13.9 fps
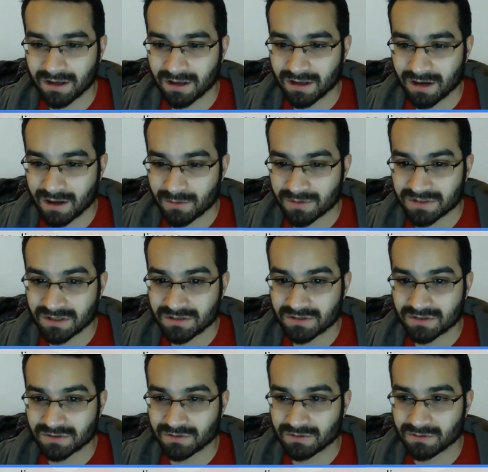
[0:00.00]
and I was
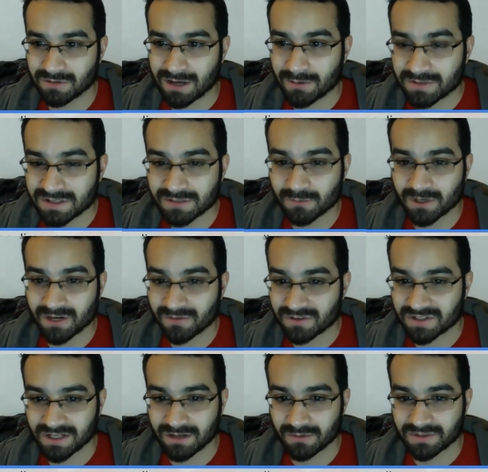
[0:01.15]
into, I was into whatever
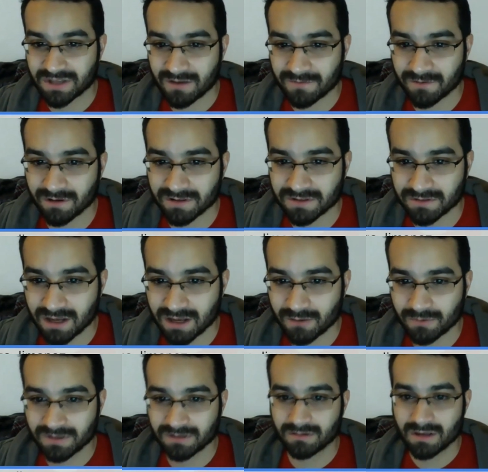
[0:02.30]
Sega was offering, so yeah,
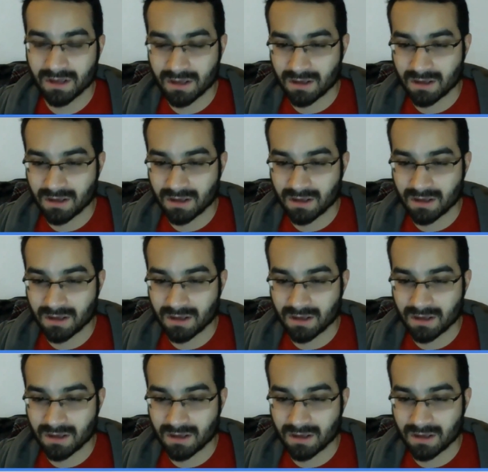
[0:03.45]
we did